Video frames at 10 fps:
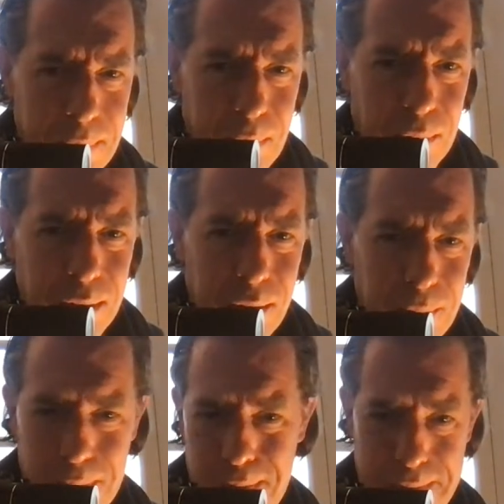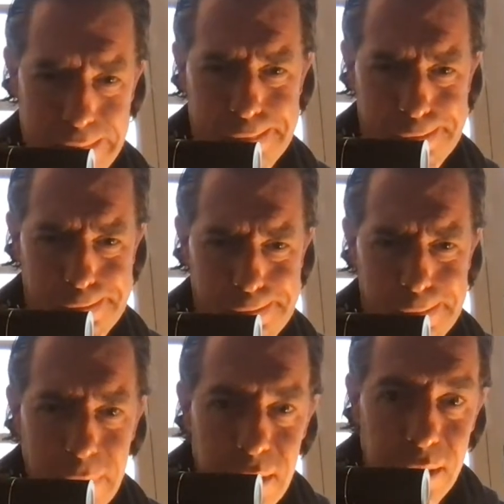Well-known,
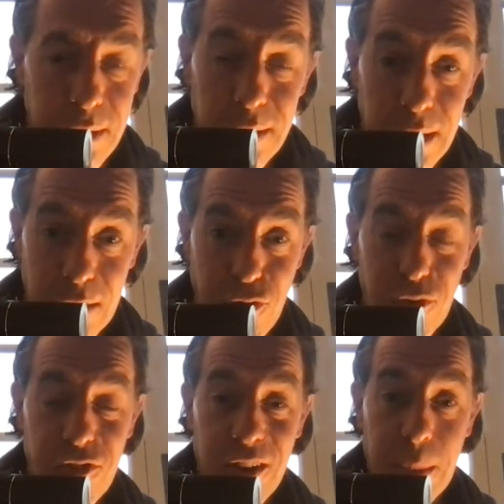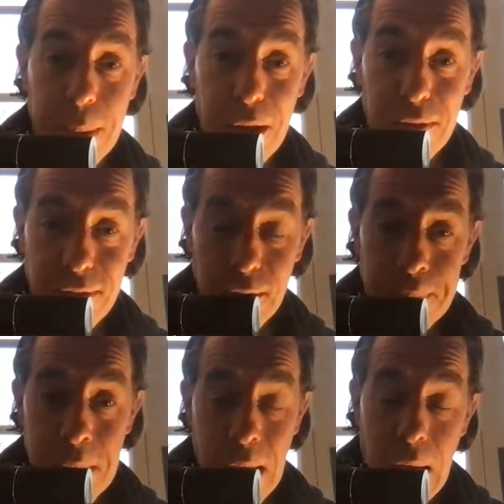interesting person.
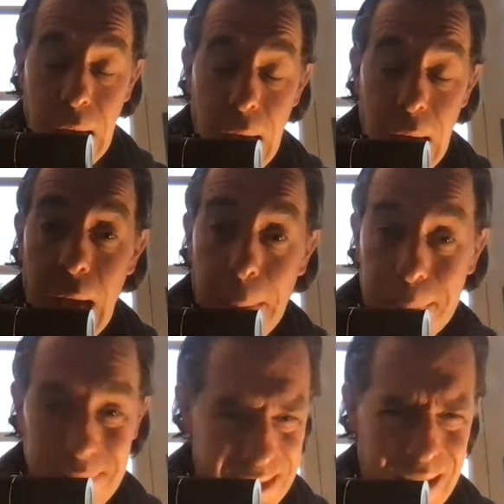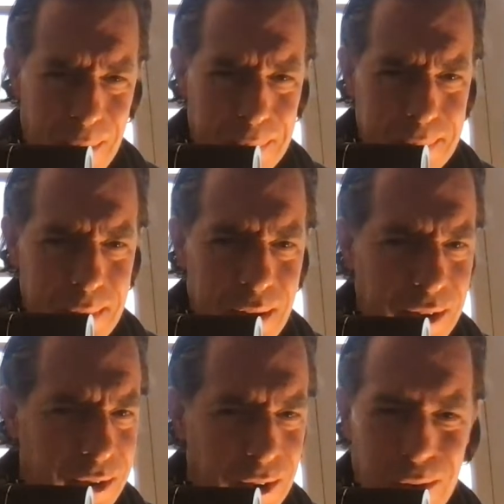
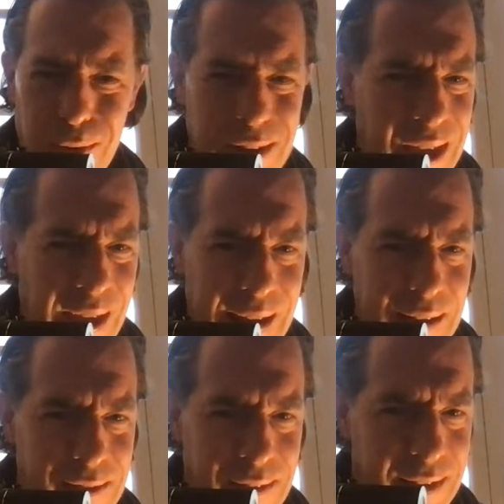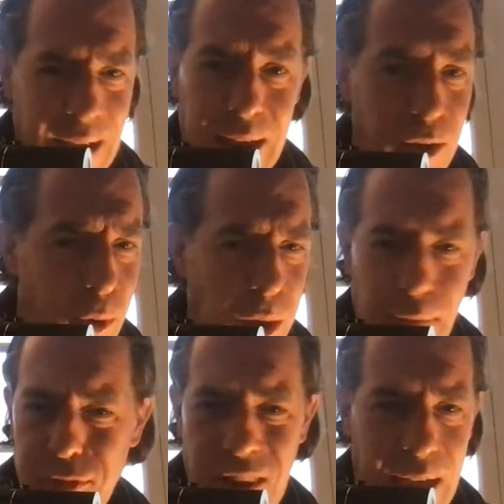Good old Kate. Kate, who
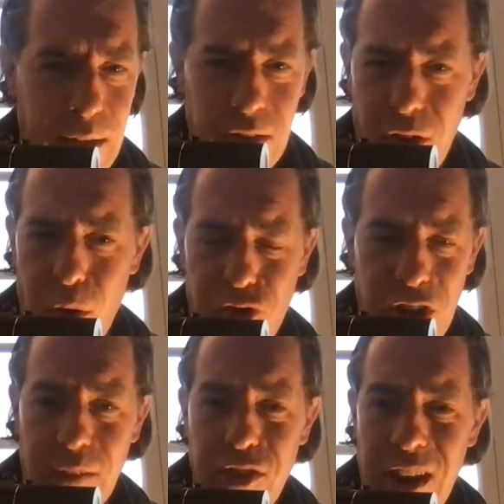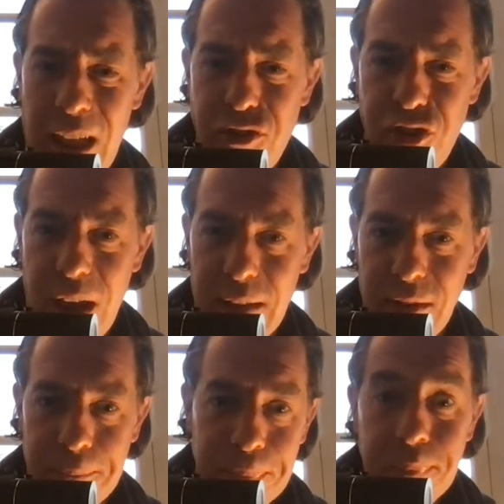loves she loves a
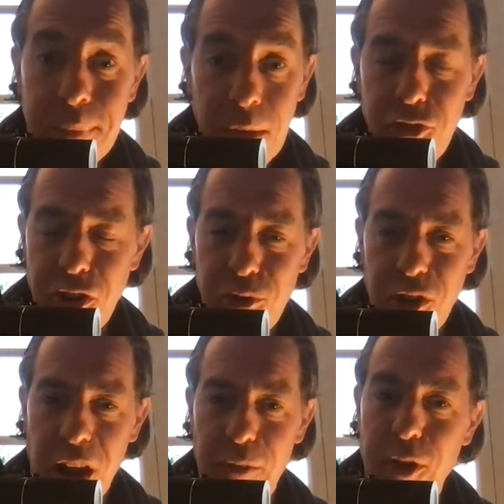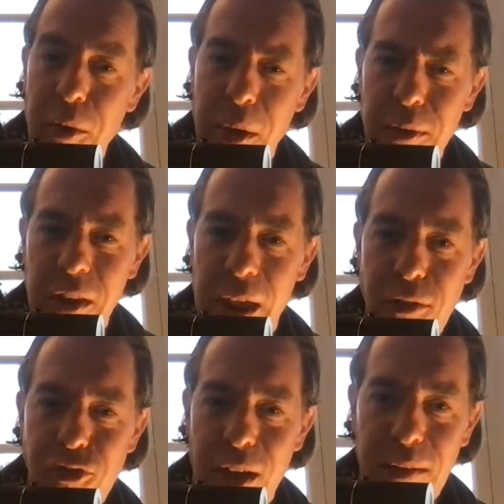NetJet. She used to love going on the
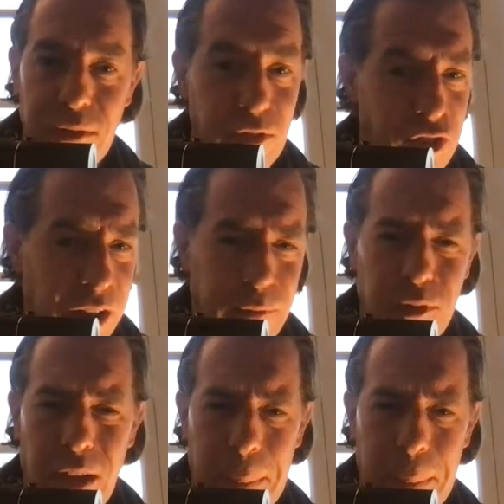NetJets, and she loved